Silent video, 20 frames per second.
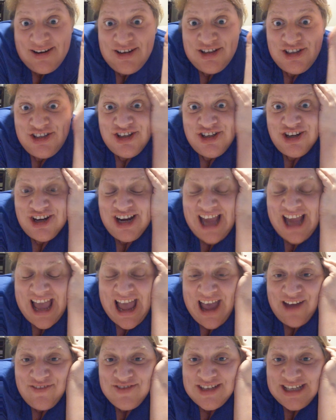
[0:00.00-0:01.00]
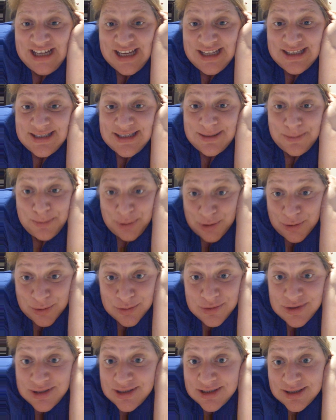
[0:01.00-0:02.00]
You're going to have to get some
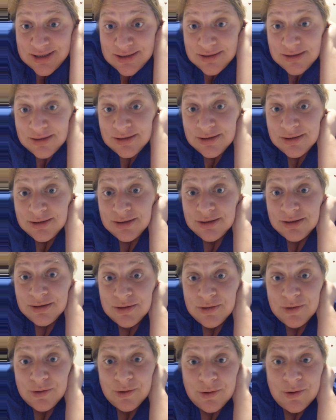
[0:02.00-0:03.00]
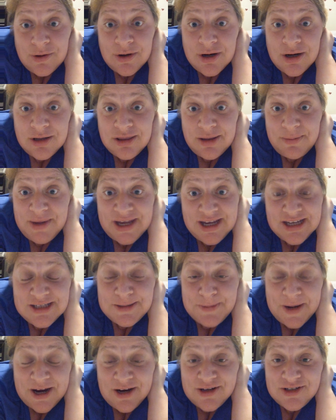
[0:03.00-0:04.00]
boots or the biggest
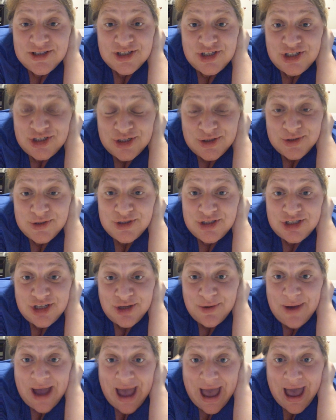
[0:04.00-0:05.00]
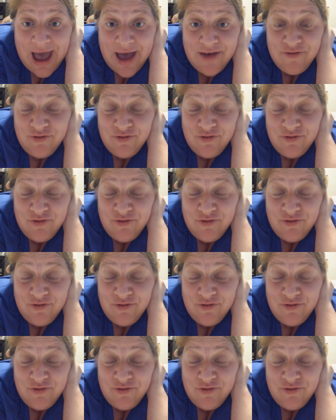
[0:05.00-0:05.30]
pairs of shoes you have,